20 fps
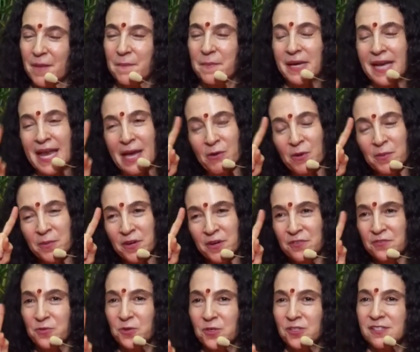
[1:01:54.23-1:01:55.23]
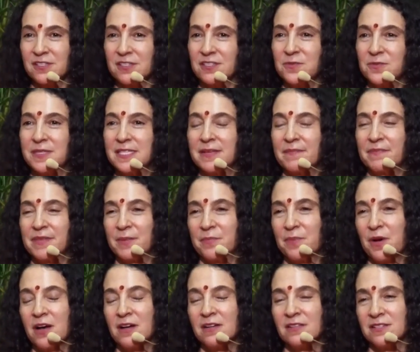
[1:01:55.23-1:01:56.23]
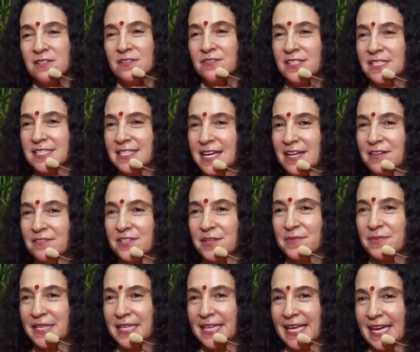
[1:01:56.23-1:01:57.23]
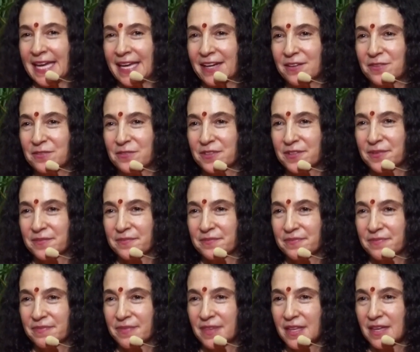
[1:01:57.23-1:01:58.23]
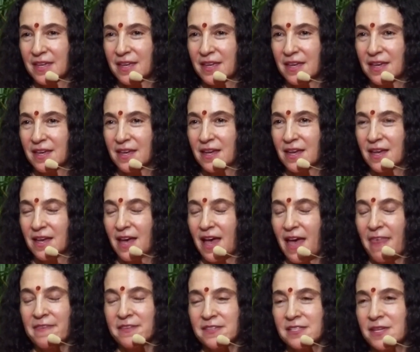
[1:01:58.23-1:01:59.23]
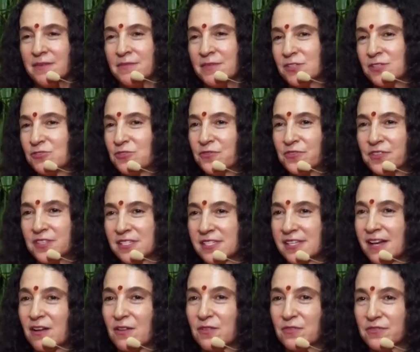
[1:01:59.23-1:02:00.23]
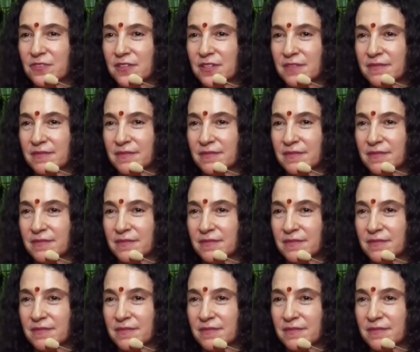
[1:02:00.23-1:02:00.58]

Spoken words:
But now I'm going to force it to be something positive instead of something negative. And the same is true for the self.